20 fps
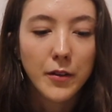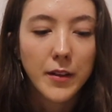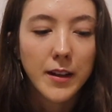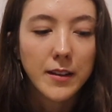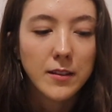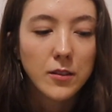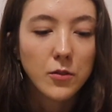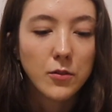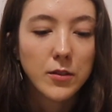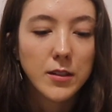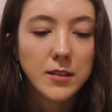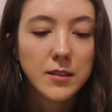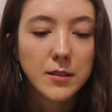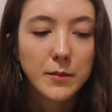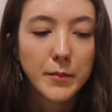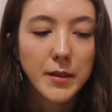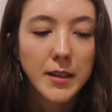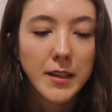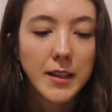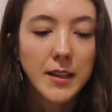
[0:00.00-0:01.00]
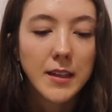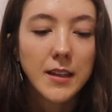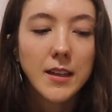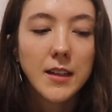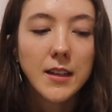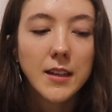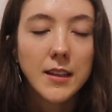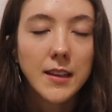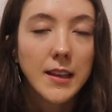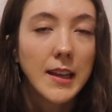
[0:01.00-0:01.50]
That's going to be
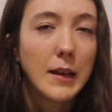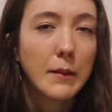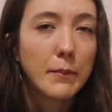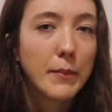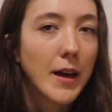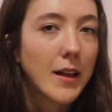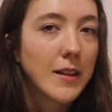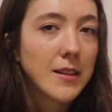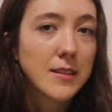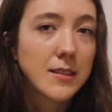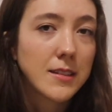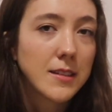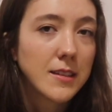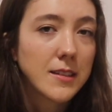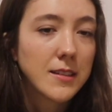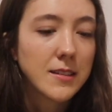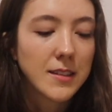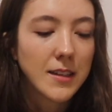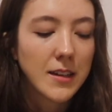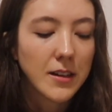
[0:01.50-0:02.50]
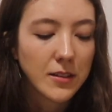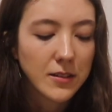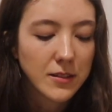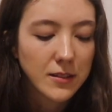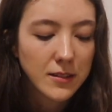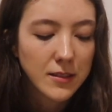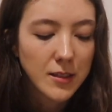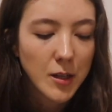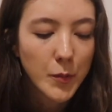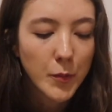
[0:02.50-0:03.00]
like balancing the scales
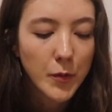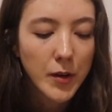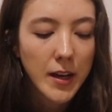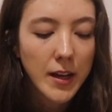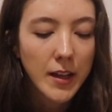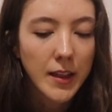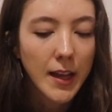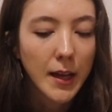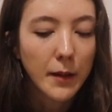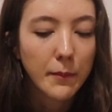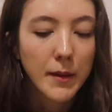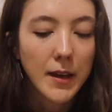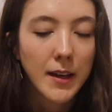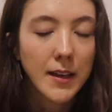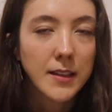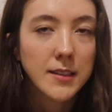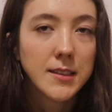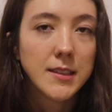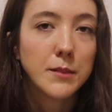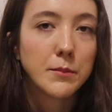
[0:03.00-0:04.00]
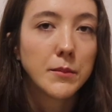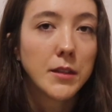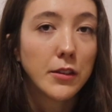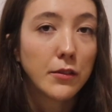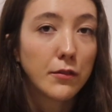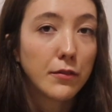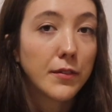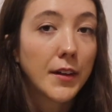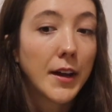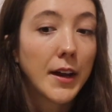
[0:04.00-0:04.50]
in some way, like making something
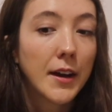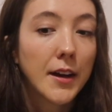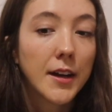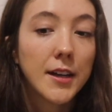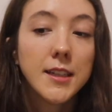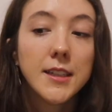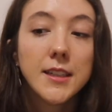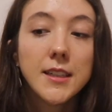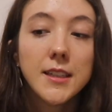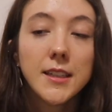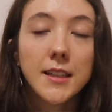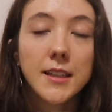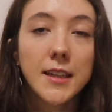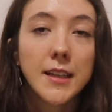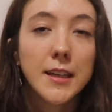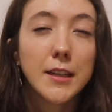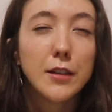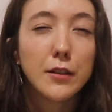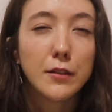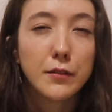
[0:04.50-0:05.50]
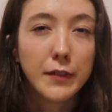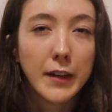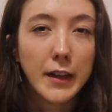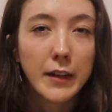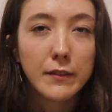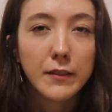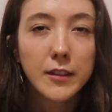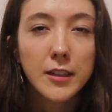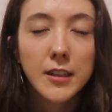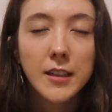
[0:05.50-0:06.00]
fair in your
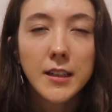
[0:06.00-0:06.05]
favor.